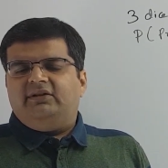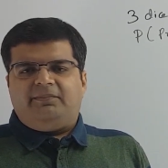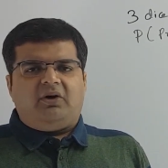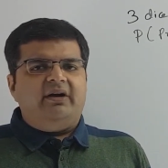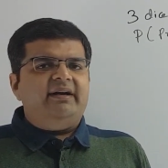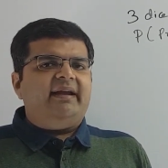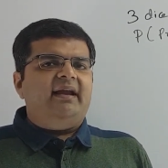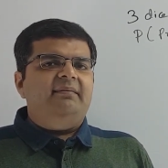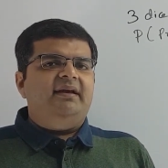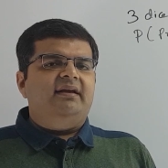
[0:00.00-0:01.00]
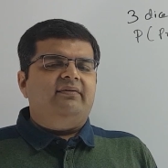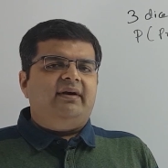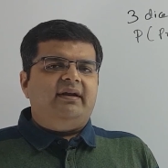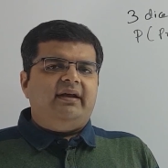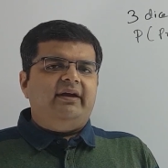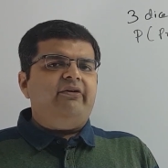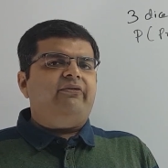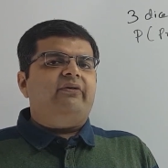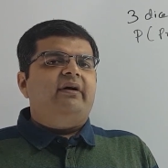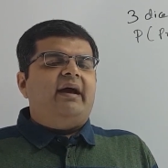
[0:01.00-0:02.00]
The product can be even
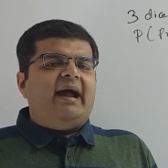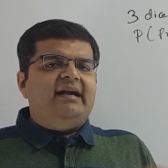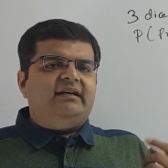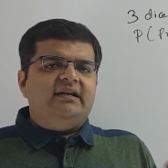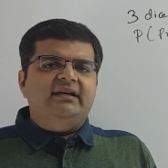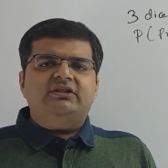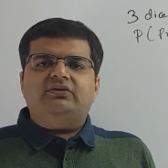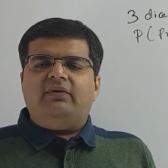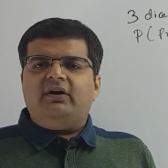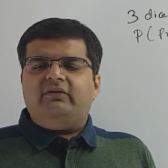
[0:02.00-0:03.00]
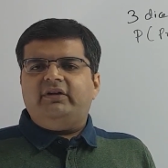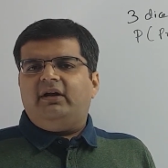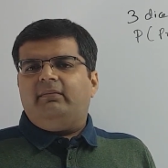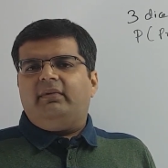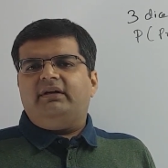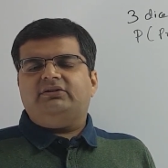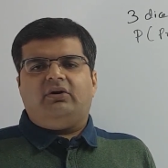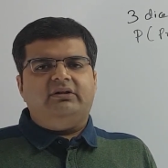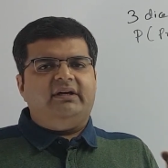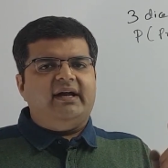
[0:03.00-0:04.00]
if at least one of the numbers
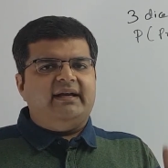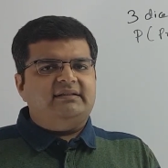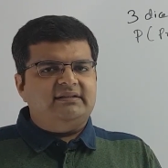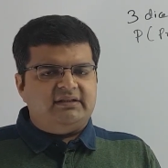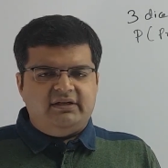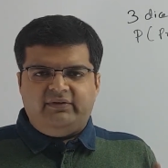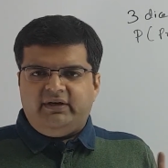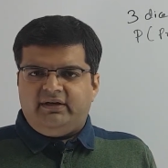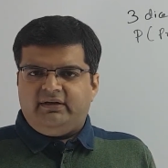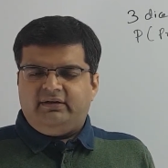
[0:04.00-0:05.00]
on the dice is even.